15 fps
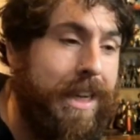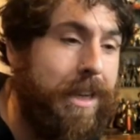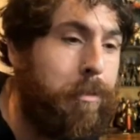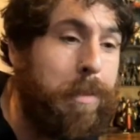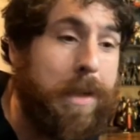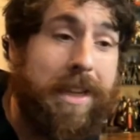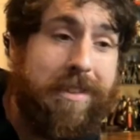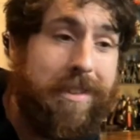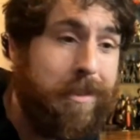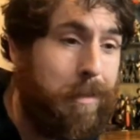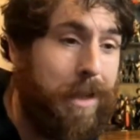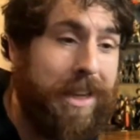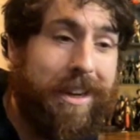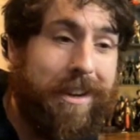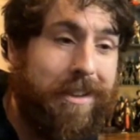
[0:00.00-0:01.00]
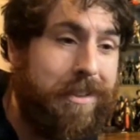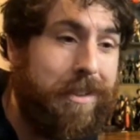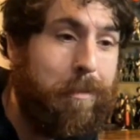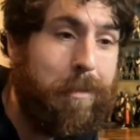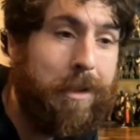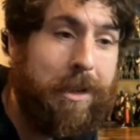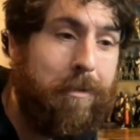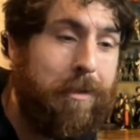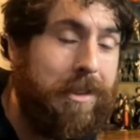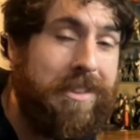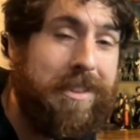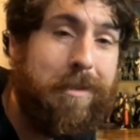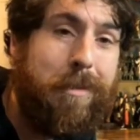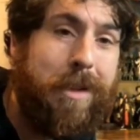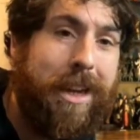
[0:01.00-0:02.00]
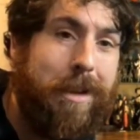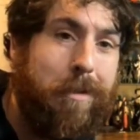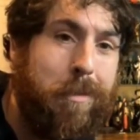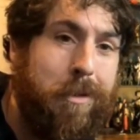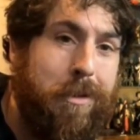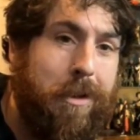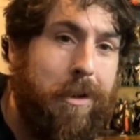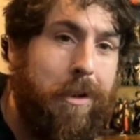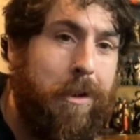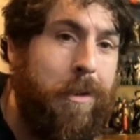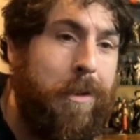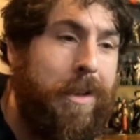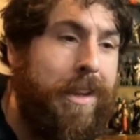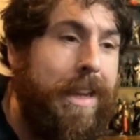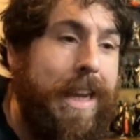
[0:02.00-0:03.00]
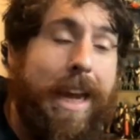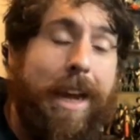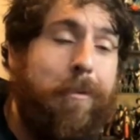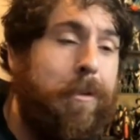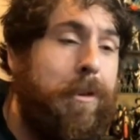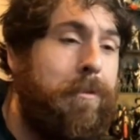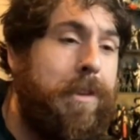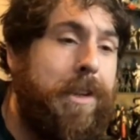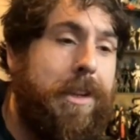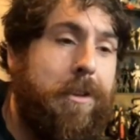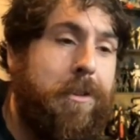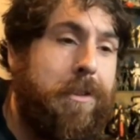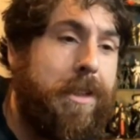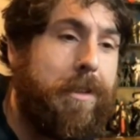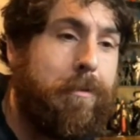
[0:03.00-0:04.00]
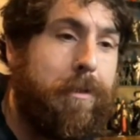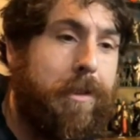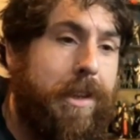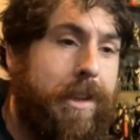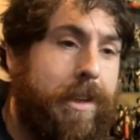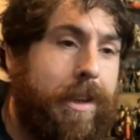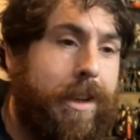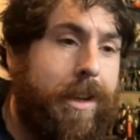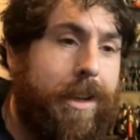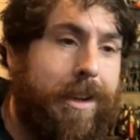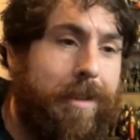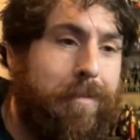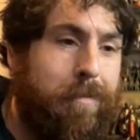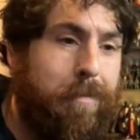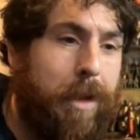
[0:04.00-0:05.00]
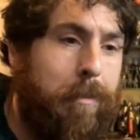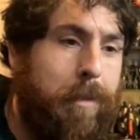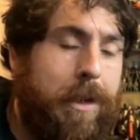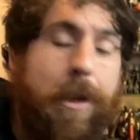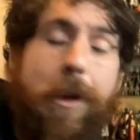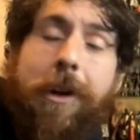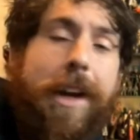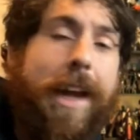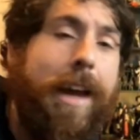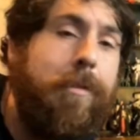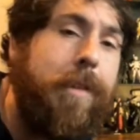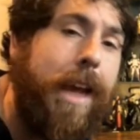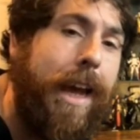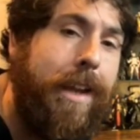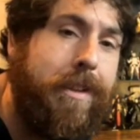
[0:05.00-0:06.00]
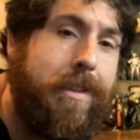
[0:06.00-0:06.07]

Each piece is made out of something different sometimes, so every figure's different. I mean, you're gonna have to add